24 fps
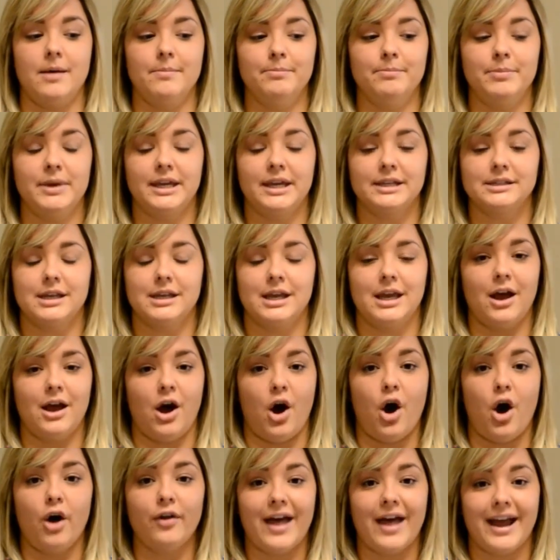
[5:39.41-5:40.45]
because
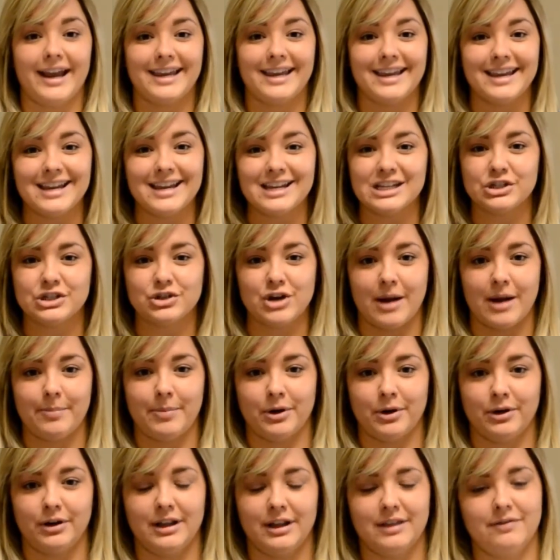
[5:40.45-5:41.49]
all that heat is trapped
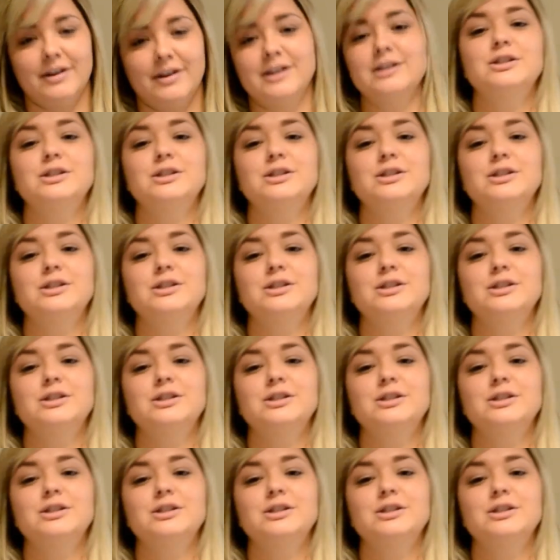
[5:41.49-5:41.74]
underneath it.